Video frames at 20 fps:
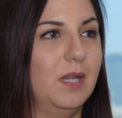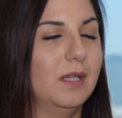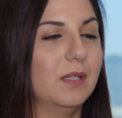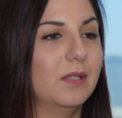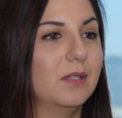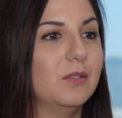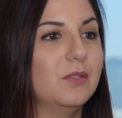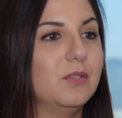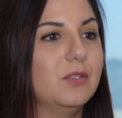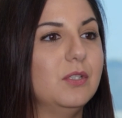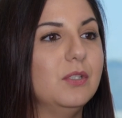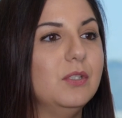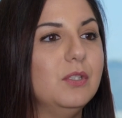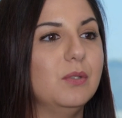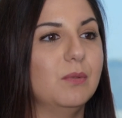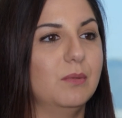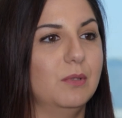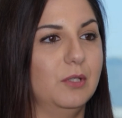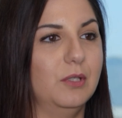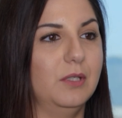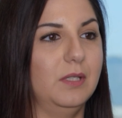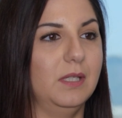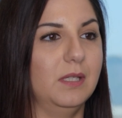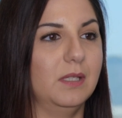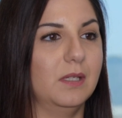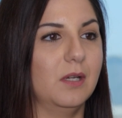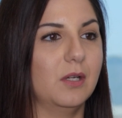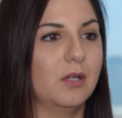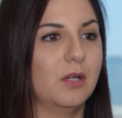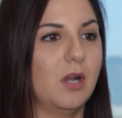and continue
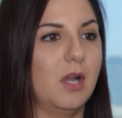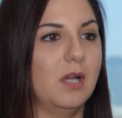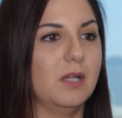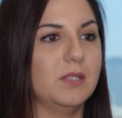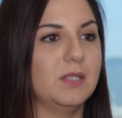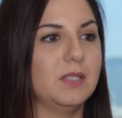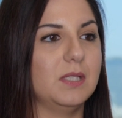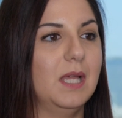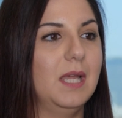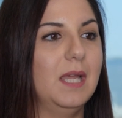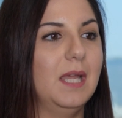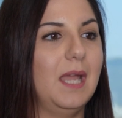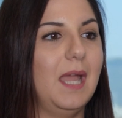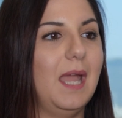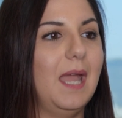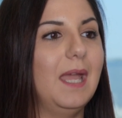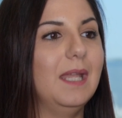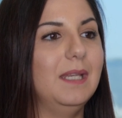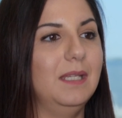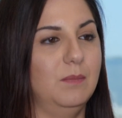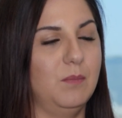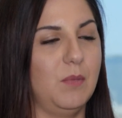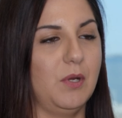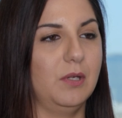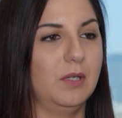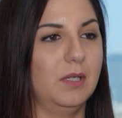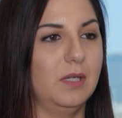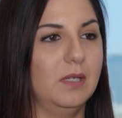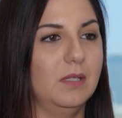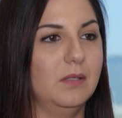learning across any
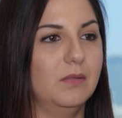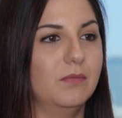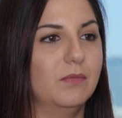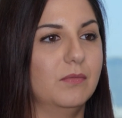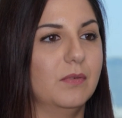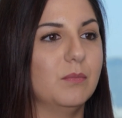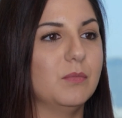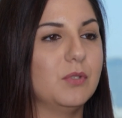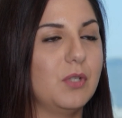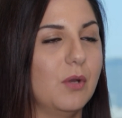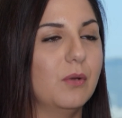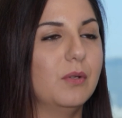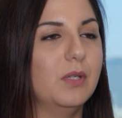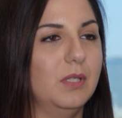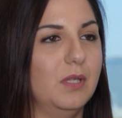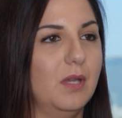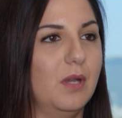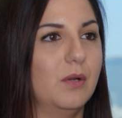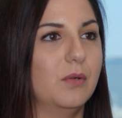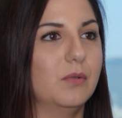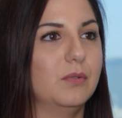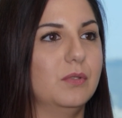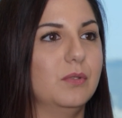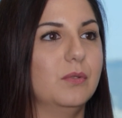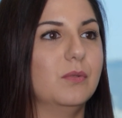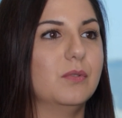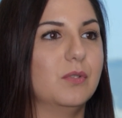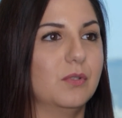market, from Tokyo to